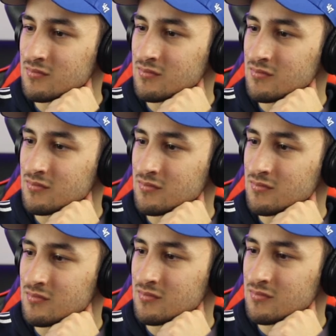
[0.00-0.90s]

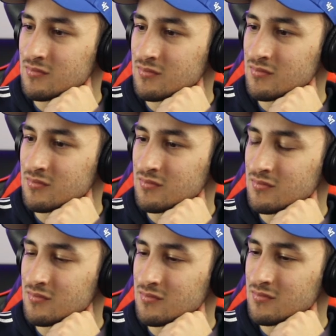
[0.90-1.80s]

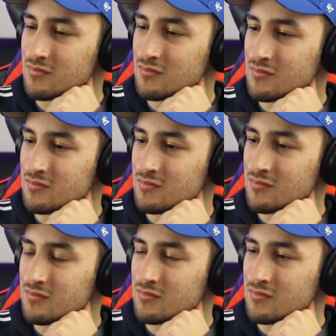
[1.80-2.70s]

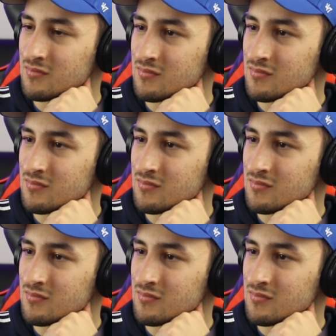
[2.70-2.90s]
The person shown says nothing.